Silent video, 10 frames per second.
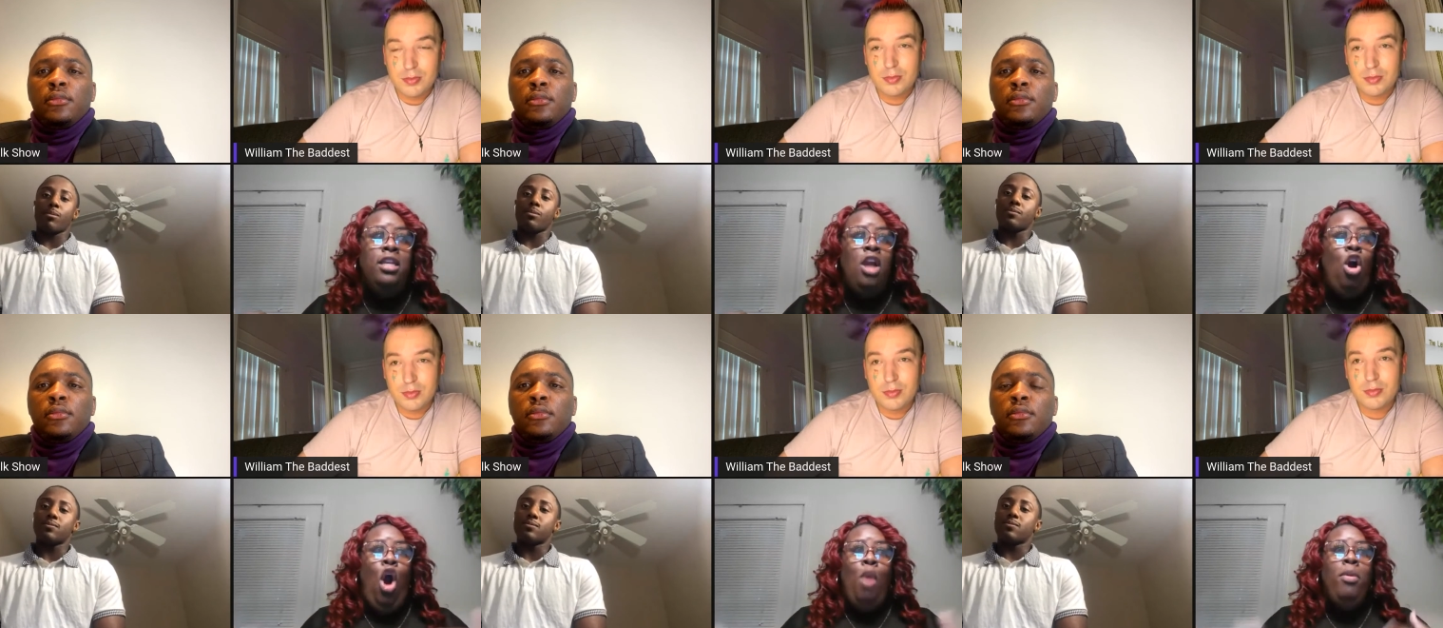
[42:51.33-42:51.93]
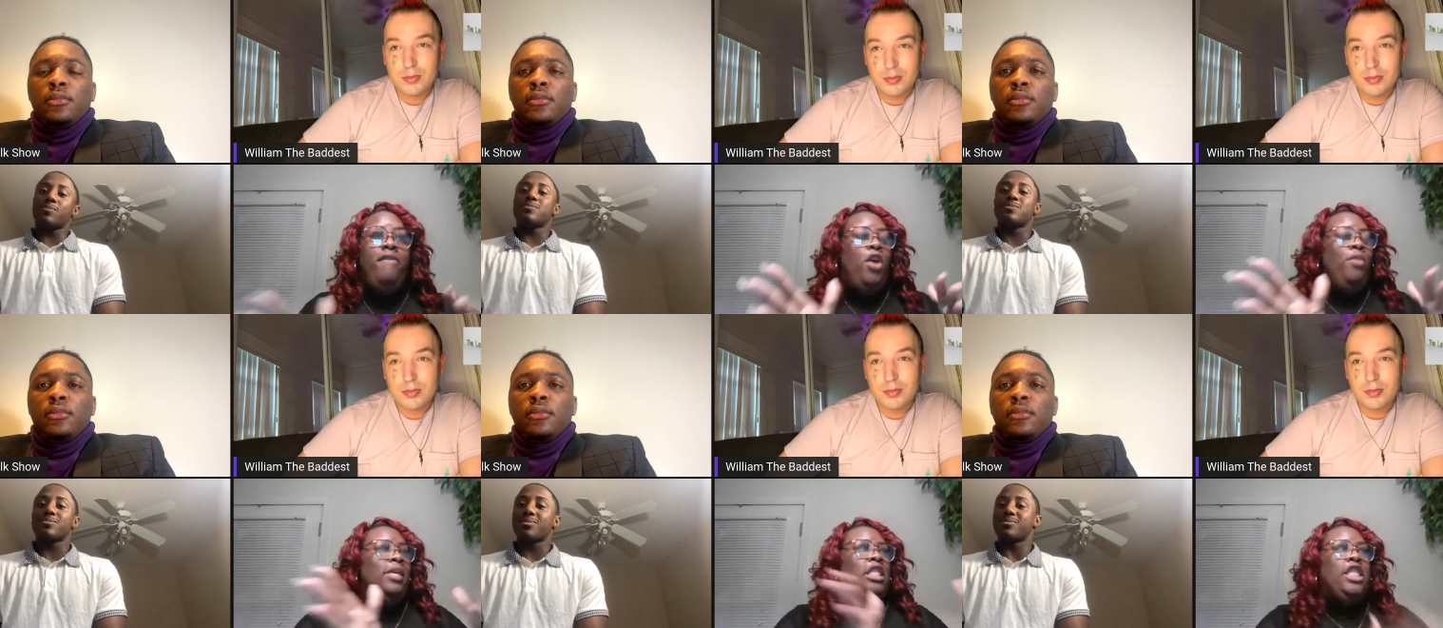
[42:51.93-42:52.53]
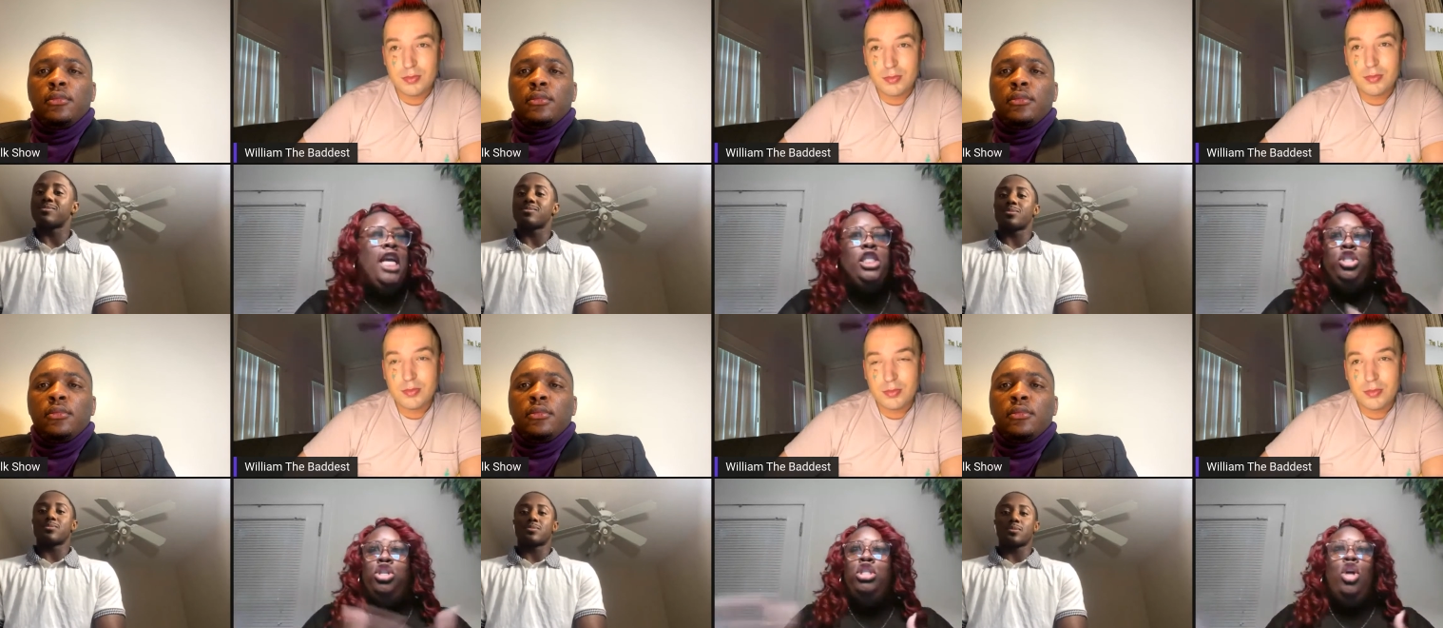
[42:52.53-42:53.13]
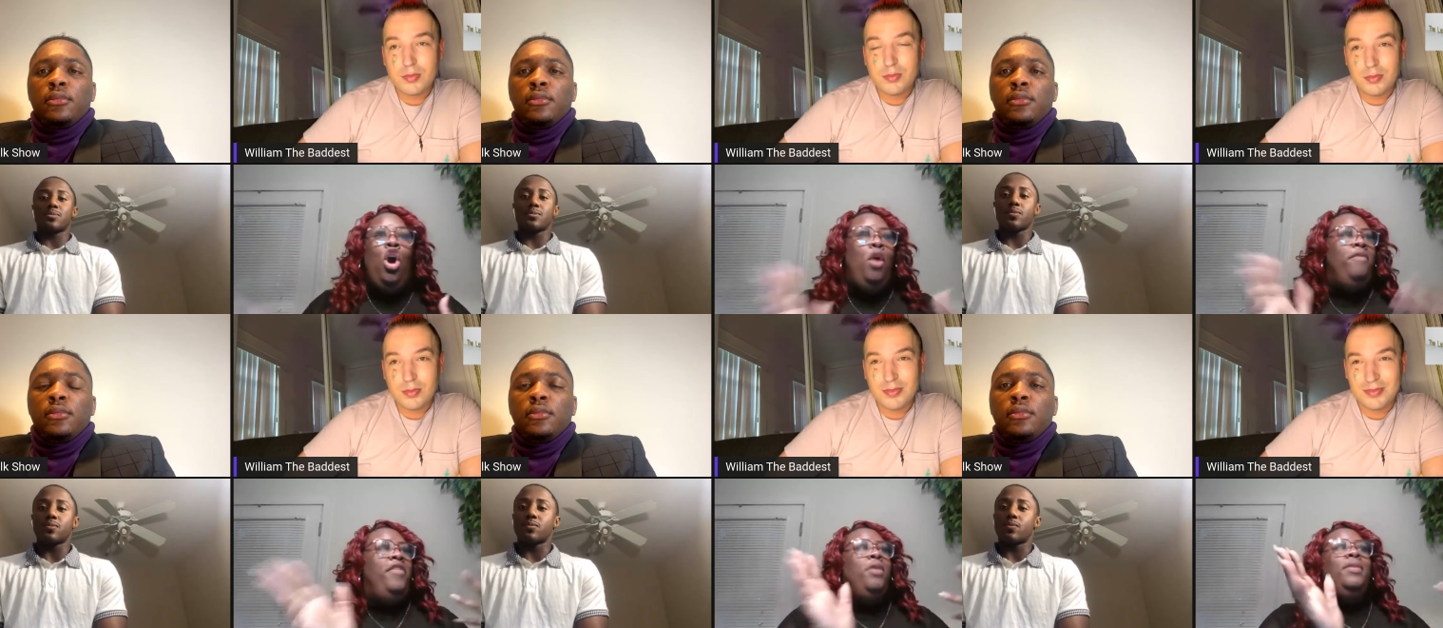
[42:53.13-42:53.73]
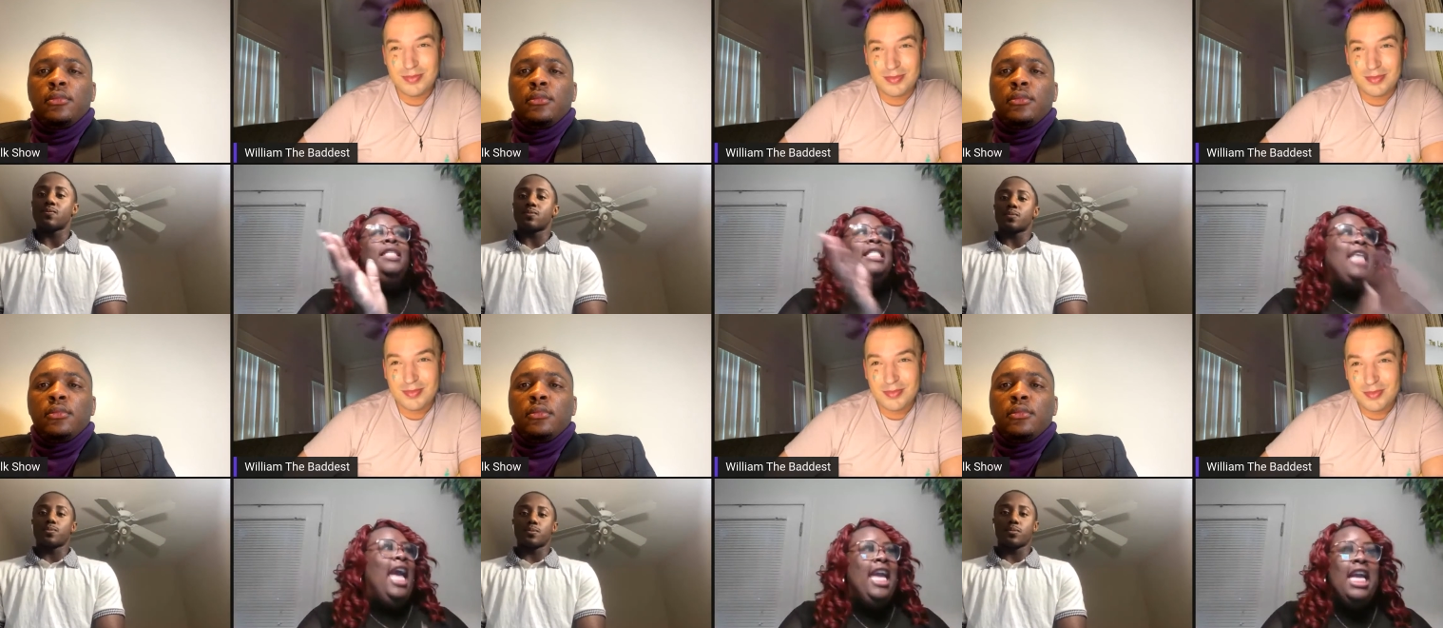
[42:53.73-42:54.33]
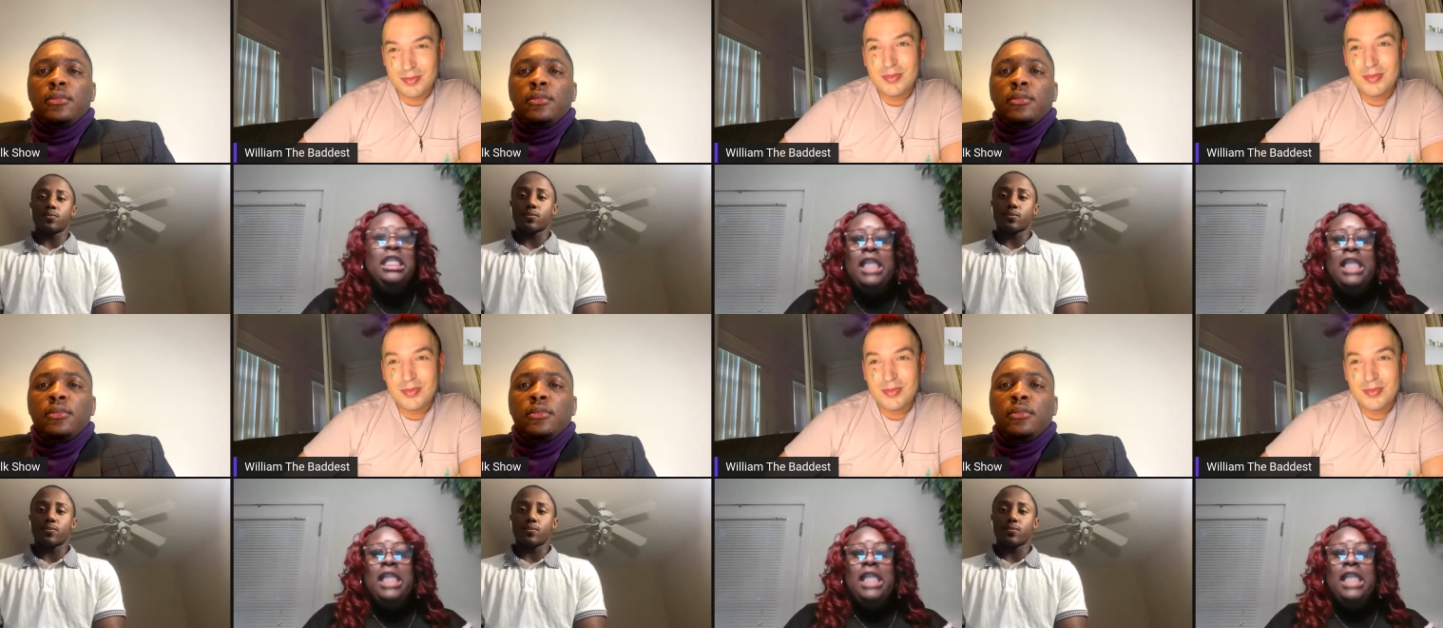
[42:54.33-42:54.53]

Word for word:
Speaker 1: no homophobic gestures, no homophobic mm-hmm. sayings.